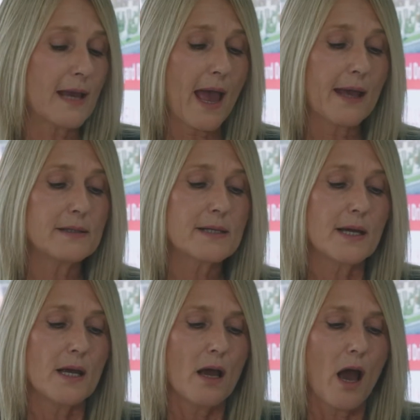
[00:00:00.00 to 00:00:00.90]
And
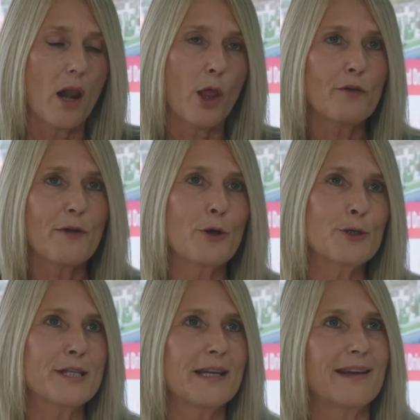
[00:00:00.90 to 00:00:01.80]
a lot of
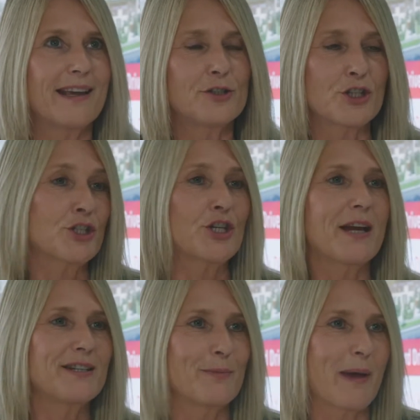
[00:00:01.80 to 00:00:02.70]
owners think it's just
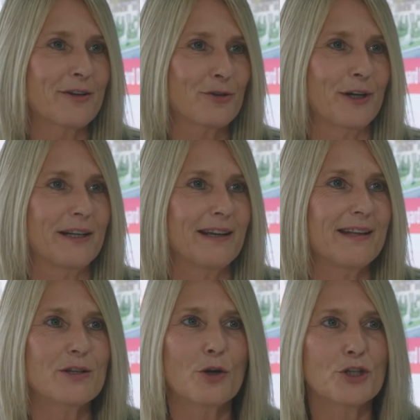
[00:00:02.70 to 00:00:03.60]
changing a battery.
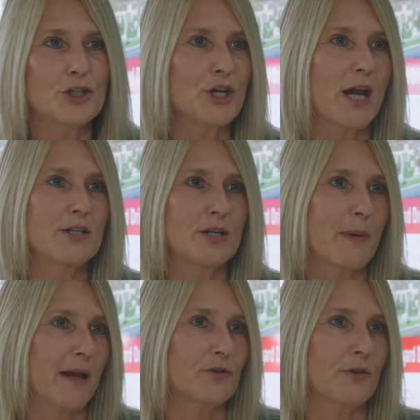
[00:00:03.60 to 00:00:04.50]
It's not just changing a
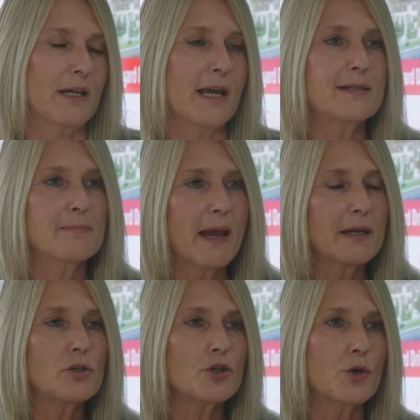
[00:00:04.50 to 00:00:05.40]
battery. It's
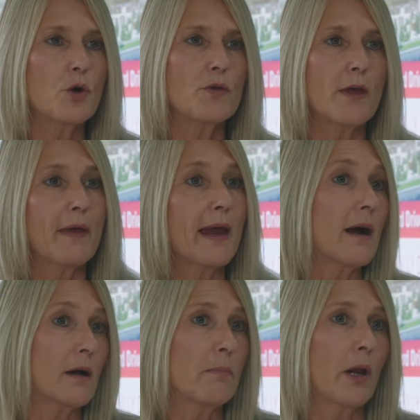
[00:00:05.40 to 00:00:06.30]
making sure that they are
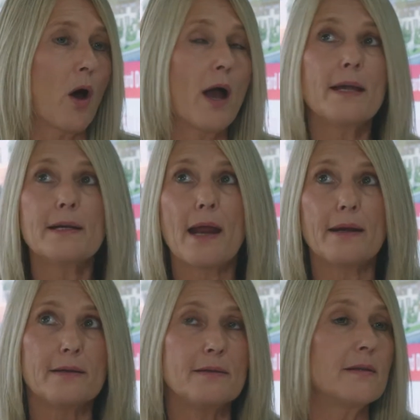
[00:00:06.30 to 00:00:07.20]
compliant and
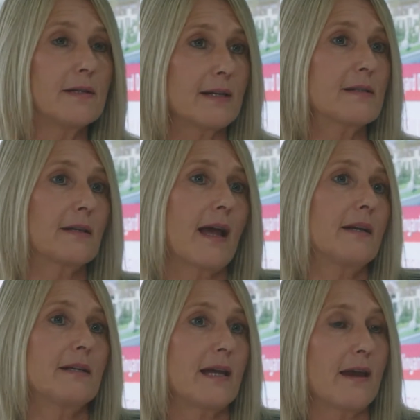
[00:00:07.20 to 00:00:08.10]
in the
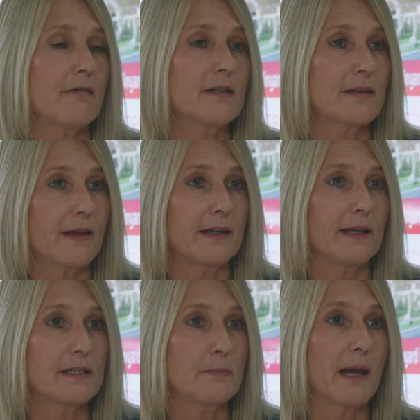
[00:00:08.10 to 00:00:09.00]
designated areas that they
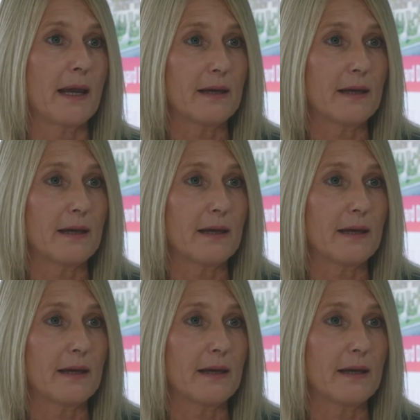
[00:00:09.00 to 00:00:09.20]
need to be.